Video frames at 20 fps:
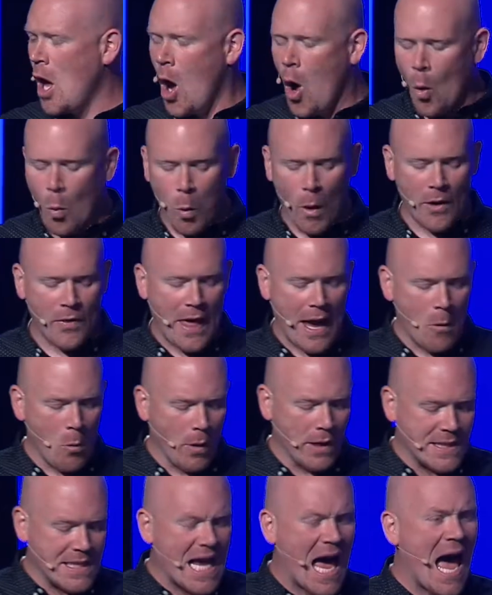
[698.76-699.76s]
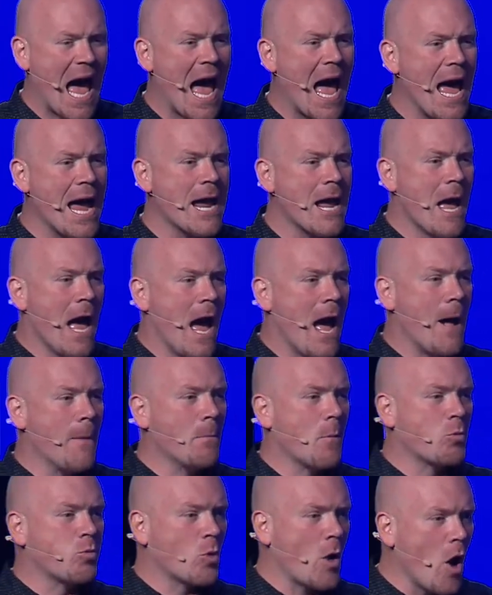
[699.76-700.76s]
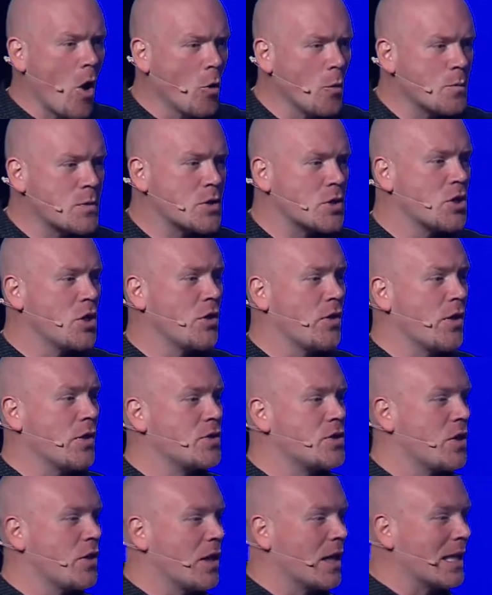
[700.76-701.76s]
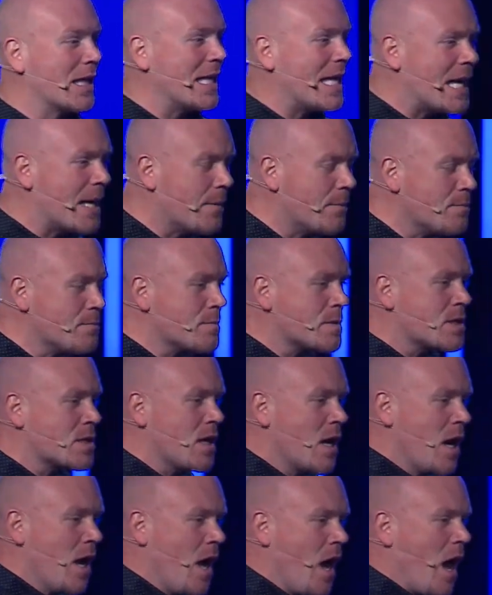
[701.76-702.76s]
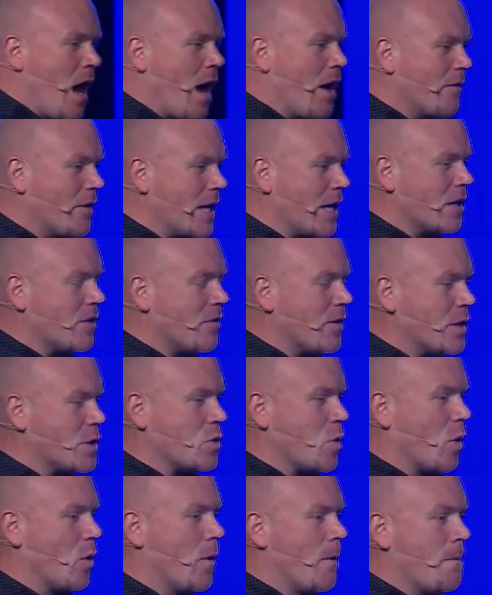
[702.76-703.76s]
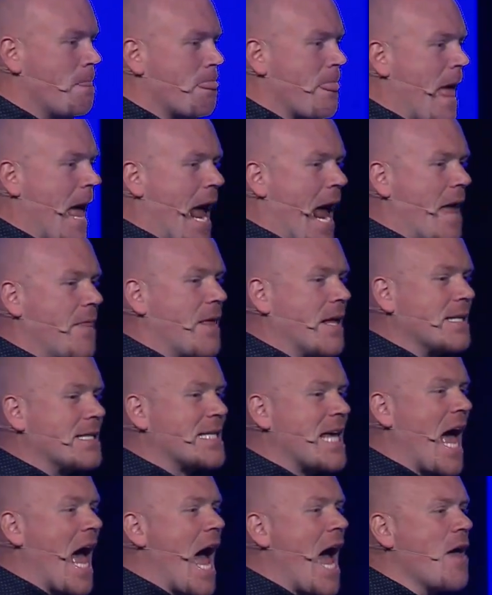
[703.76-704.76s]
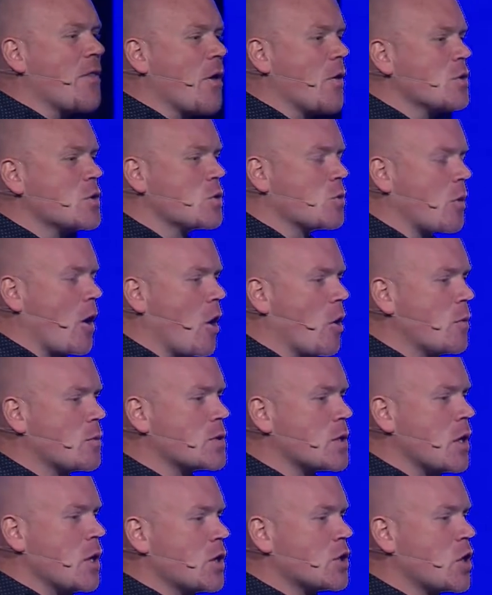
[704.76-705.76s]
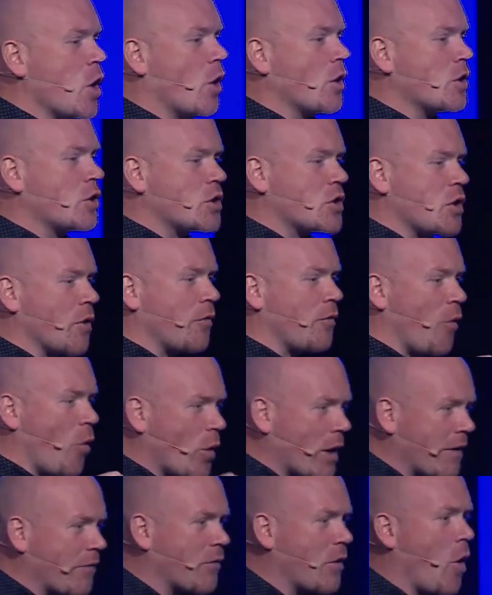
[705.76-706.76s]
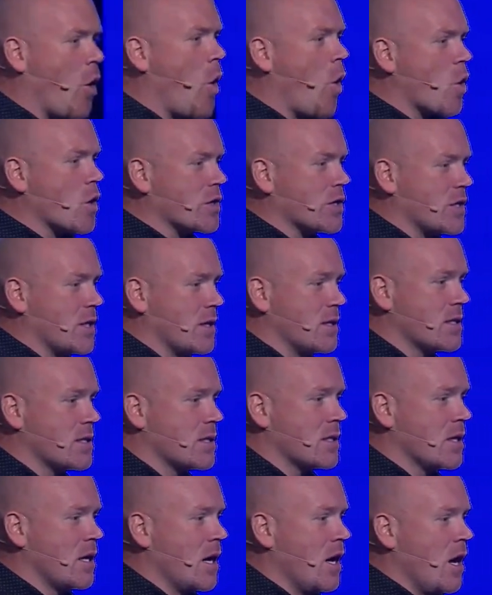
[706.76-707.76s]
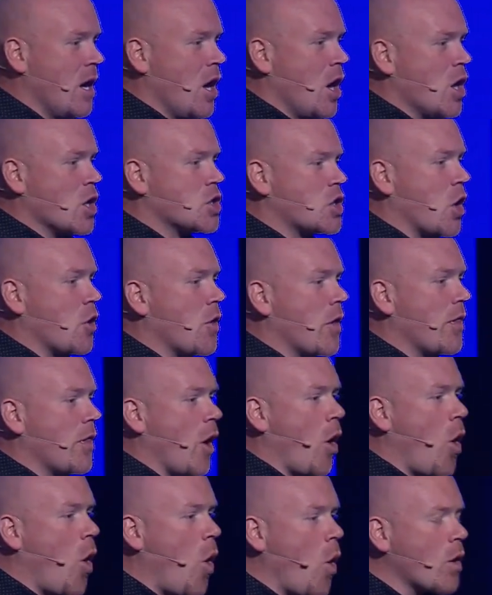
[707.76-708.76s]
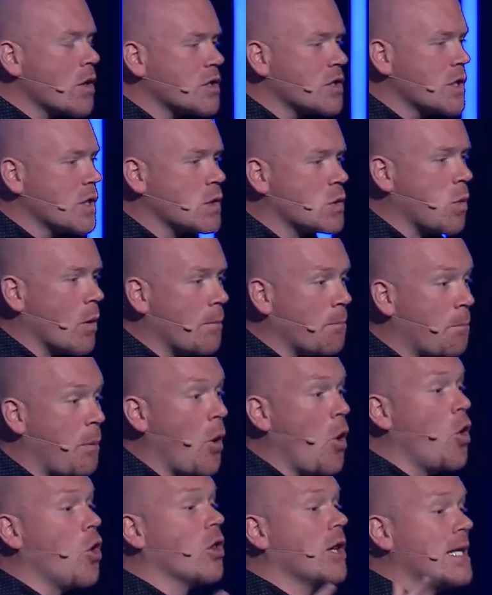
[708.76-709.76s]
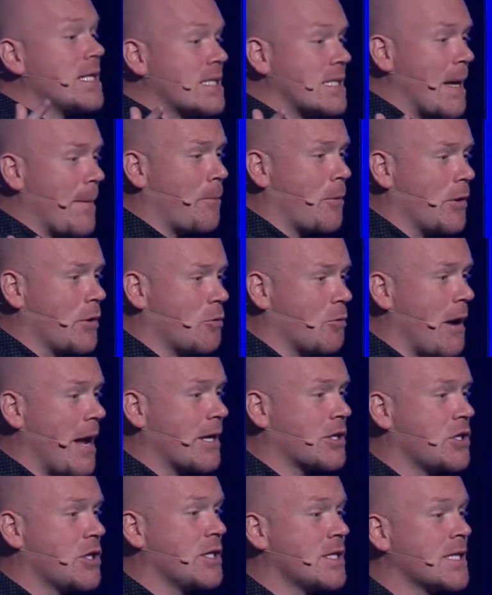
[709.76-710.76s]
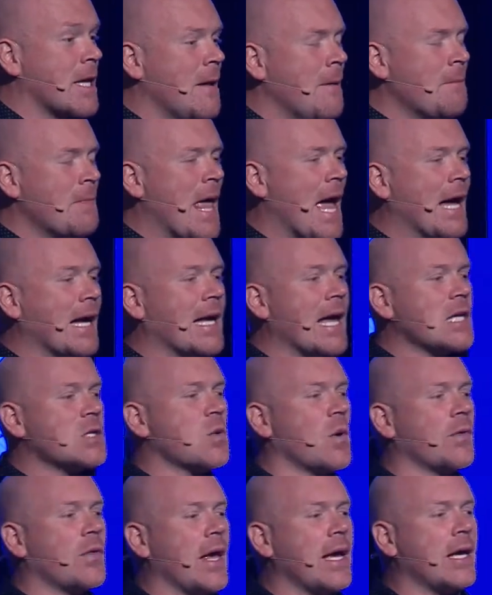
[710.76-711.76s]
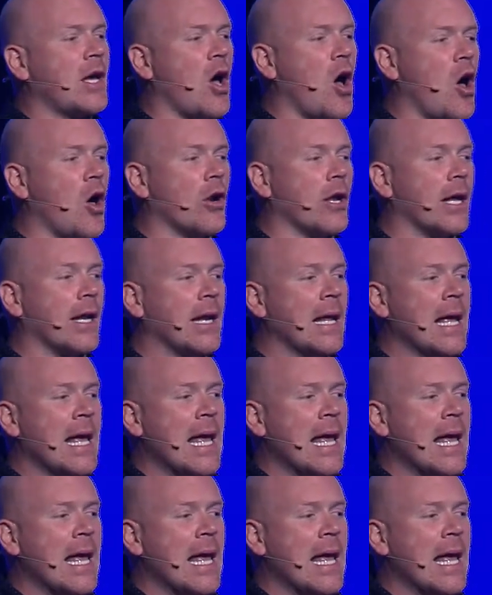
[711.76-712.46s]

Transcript: where they would tie um, ropes to the, to the limbs of an individual and then tie those ropes to, to four different horses so that the horses would pull in separate directions. And guess what they called it?